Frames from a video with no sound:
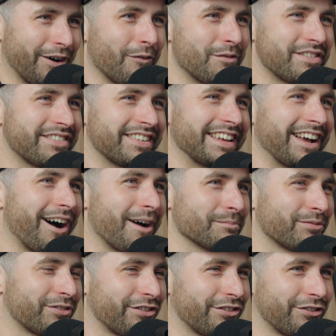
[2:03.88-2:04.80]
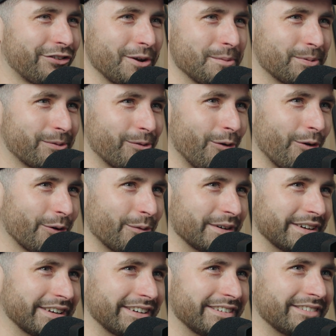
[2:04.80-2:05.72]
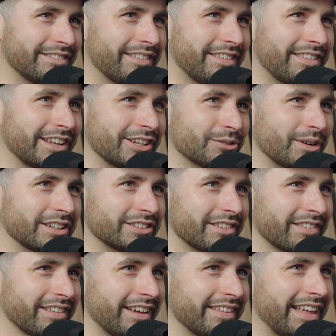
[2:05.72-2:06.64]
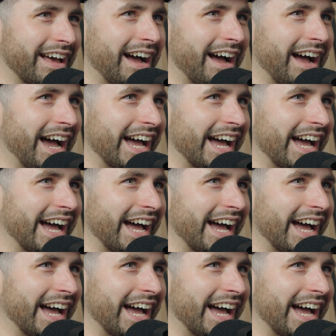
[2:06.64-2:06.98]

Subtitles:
But obviously, I'm super awkward in situations like that.